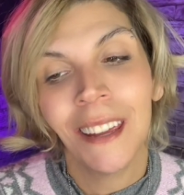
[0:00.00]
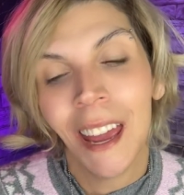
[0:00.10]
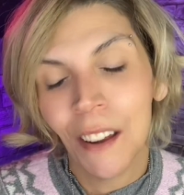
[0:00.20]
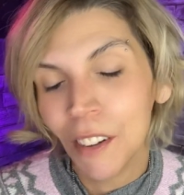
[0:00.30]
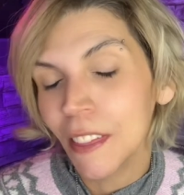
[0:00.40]

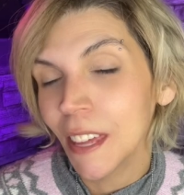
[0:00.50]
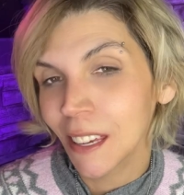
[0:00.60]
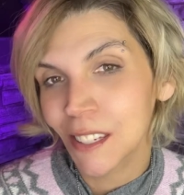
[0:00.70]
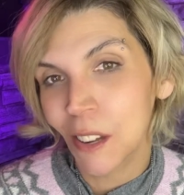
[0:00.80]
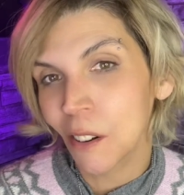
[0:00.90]

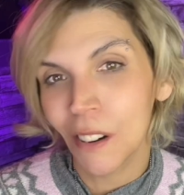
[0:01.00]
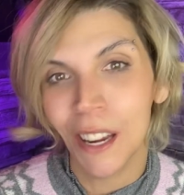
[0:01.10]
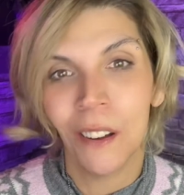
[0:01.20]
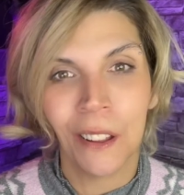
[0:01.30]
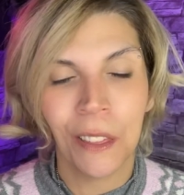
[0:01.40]
Everything is
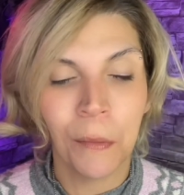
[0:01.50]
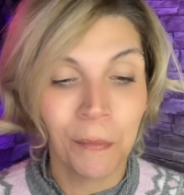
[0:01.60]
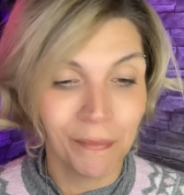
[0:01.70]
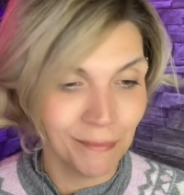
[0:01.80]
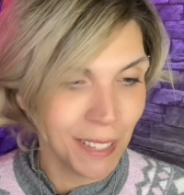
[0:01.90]
already
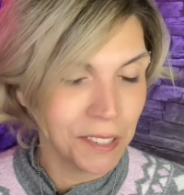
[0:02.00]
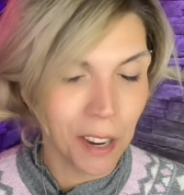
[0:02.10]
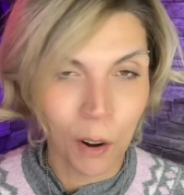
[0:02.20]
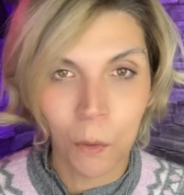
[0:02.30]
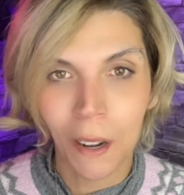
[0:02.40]
on, it's
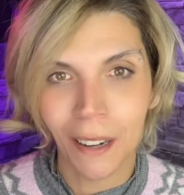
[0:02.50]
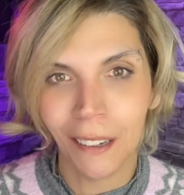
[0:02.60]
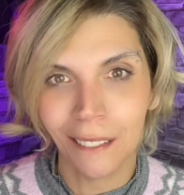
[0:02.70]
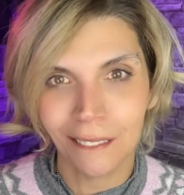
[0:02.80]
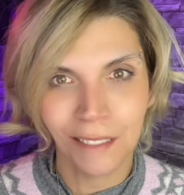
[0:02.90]

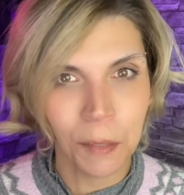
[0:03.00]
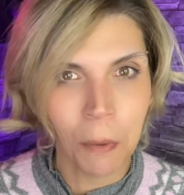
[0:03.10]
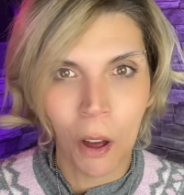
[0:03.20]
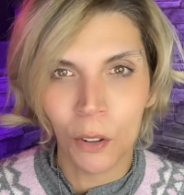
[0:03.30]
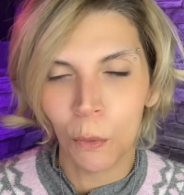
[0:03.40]
already, the
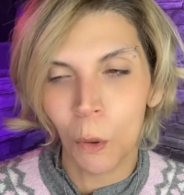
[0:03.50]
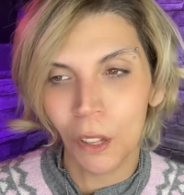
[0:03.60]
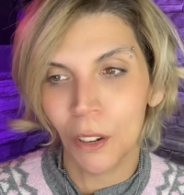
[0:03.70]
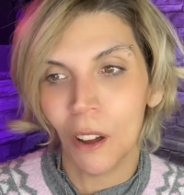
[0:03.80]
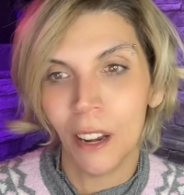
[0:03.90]
ball's
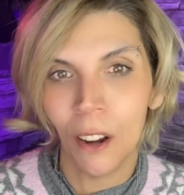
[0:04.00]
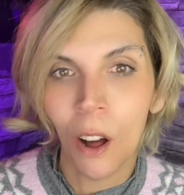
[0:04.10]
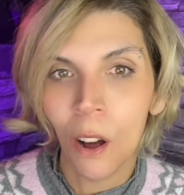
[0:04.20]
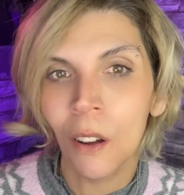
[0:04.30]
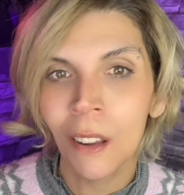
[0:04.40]
rolling on it
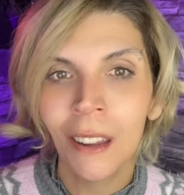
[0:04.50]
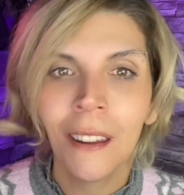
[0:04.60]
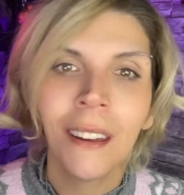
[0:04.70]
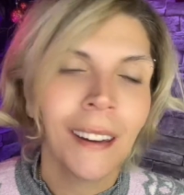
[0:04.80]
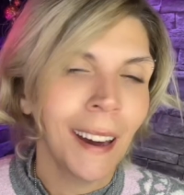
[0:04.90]
all.
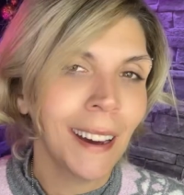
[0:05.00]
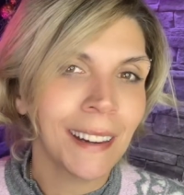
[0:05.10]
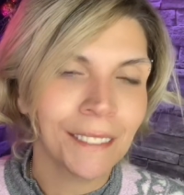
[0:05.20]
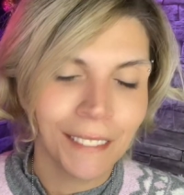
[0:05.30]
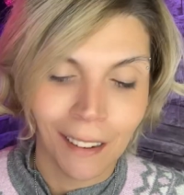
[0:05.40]

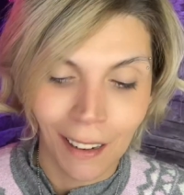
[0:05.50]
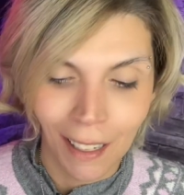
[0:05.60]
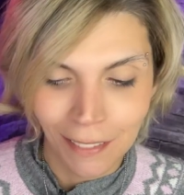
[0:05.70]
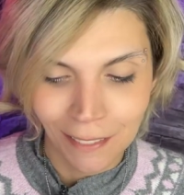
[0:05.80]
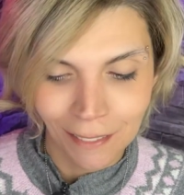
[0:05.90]
I've
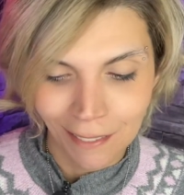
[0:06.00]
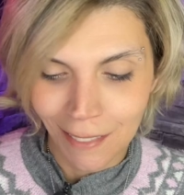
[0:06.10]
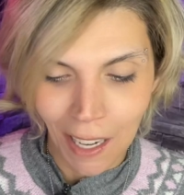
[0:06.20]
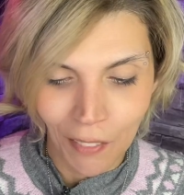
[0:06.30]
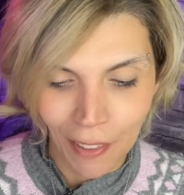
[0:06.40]
got
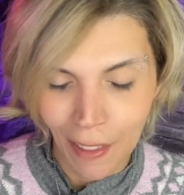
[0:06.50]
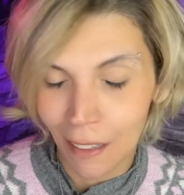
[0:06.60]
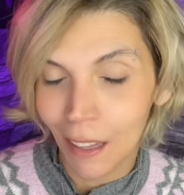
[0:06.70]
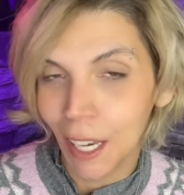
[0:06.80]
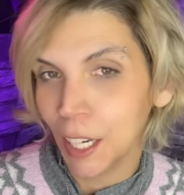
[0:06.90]

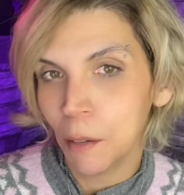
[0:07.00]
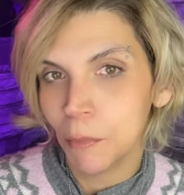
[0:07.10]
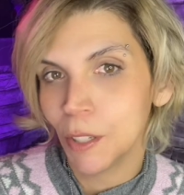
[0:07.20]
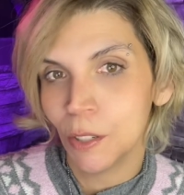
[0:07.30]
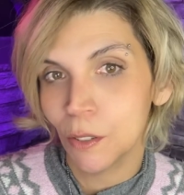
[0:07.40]
everything lined up
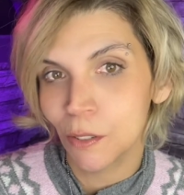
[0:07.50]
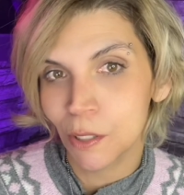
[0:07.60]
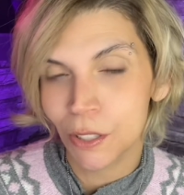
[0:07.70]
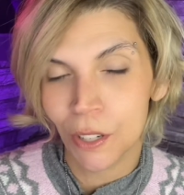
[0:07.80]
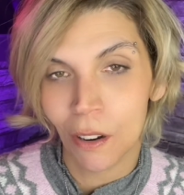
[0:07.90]

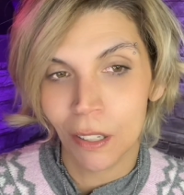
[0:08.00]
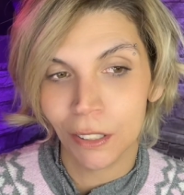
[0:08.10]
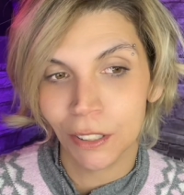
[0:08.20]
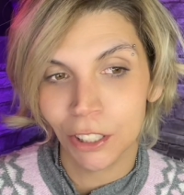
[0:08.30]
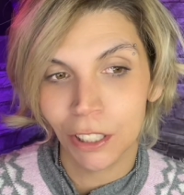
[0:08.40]
to
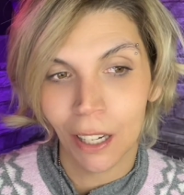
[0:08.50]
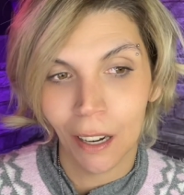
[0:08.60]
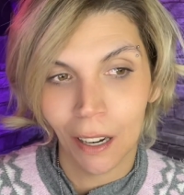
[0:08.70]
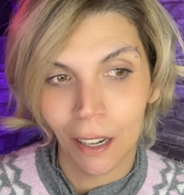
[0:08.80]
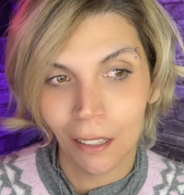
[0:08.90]
start
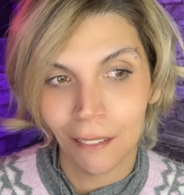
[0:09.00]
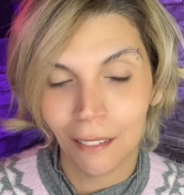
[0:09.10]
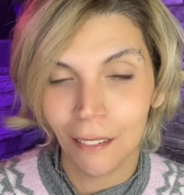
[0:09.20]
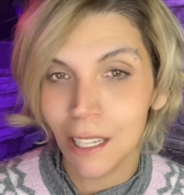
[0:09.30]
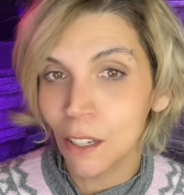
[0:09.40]
uh,
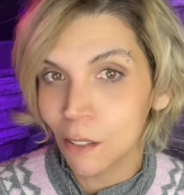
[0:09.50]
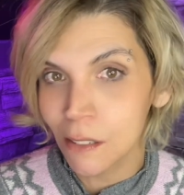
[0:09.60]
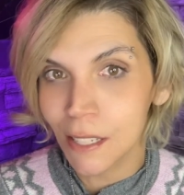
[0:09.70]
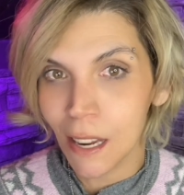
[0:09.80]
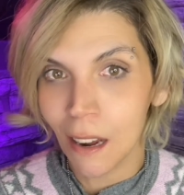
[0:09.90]
the
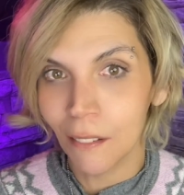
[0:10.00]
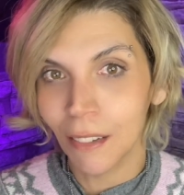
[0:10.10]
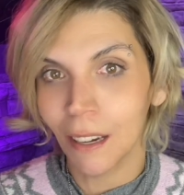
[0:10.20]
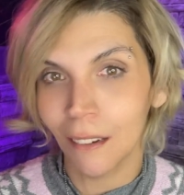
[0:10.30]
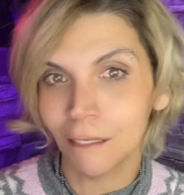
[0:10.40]
legal
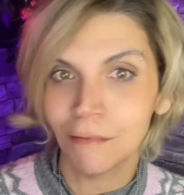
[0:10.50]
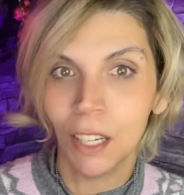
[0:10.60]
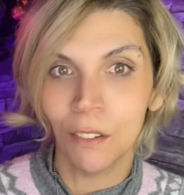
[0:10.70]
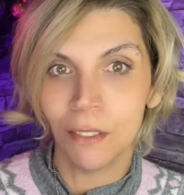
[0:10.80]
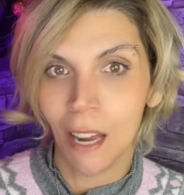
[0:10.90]
stuff, getting,
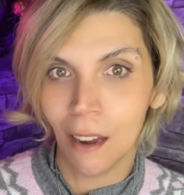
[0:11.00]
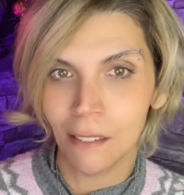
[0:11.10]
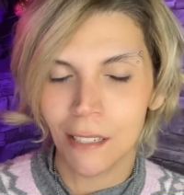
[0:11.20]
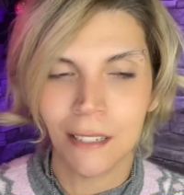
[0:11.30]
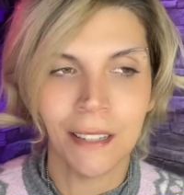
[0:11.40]
you know,
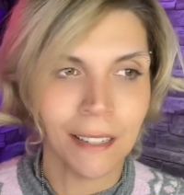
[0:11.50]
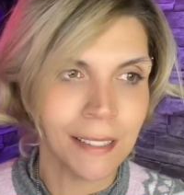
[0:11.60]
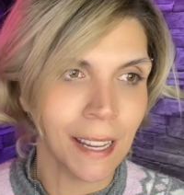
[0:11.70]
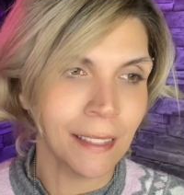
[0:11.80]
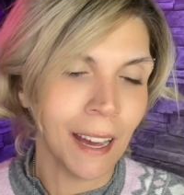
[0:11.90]
taxes,
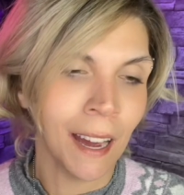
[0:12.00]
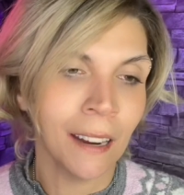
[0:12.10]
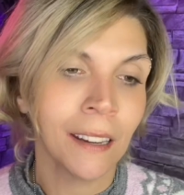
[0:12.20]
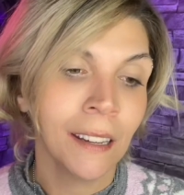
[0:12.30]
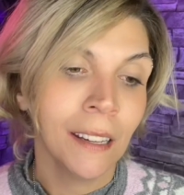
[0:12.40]
things like that